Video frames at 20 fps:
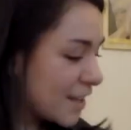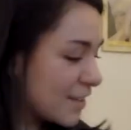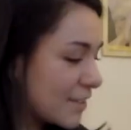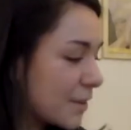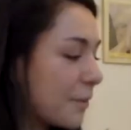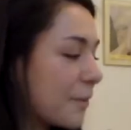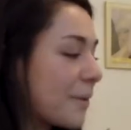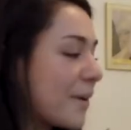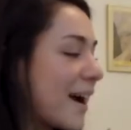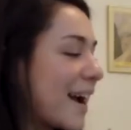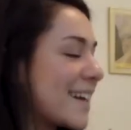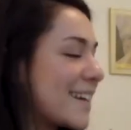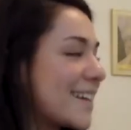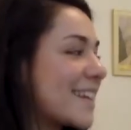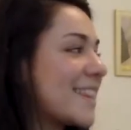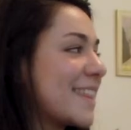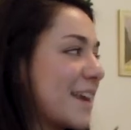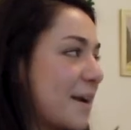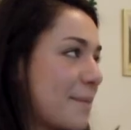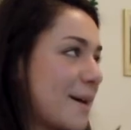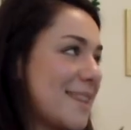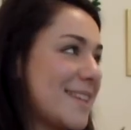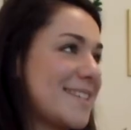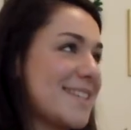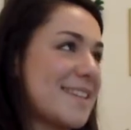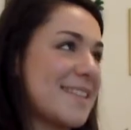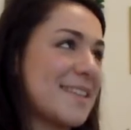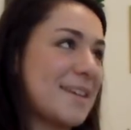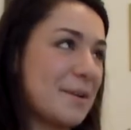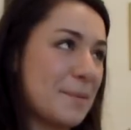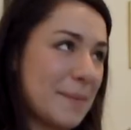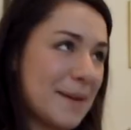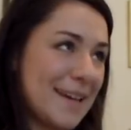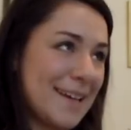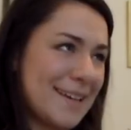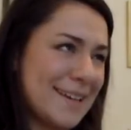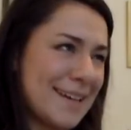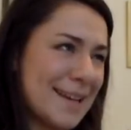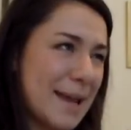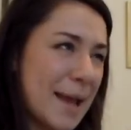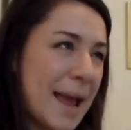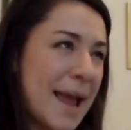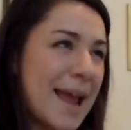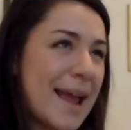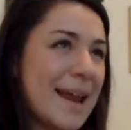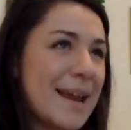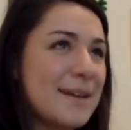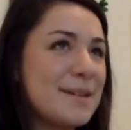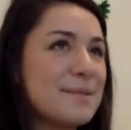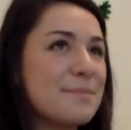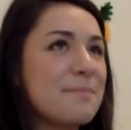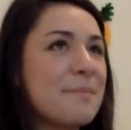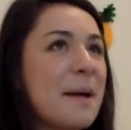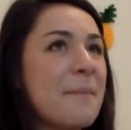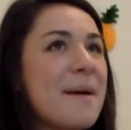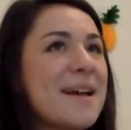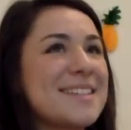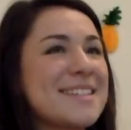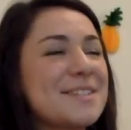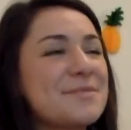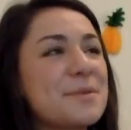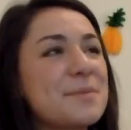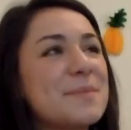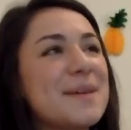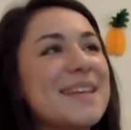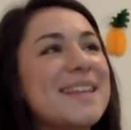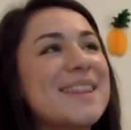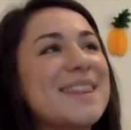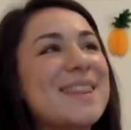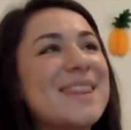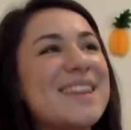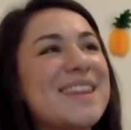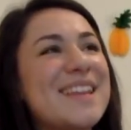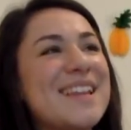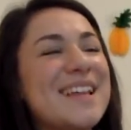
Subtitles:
So I did think about this a little bit, and my message would be